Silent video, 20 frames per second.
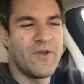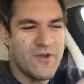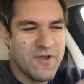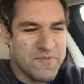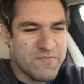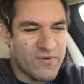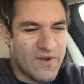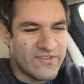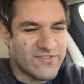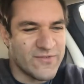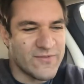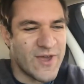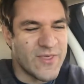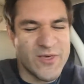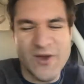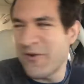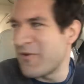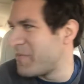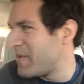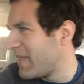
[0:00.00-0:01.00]
Very impressive. I
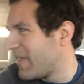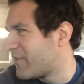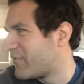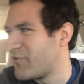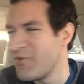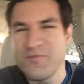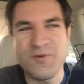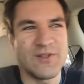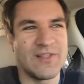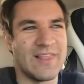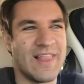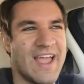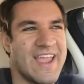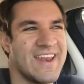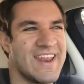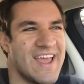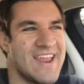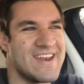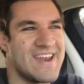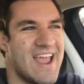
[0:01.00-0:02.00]
thought it would be like super
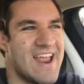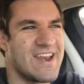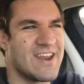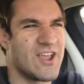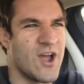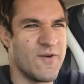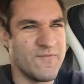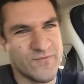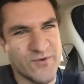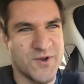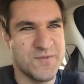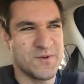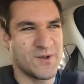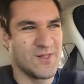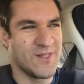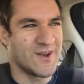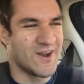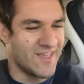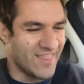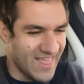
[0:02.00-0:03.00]
light and, and
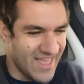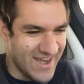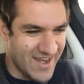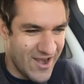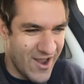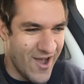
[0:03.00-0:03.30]
comfortable and all that.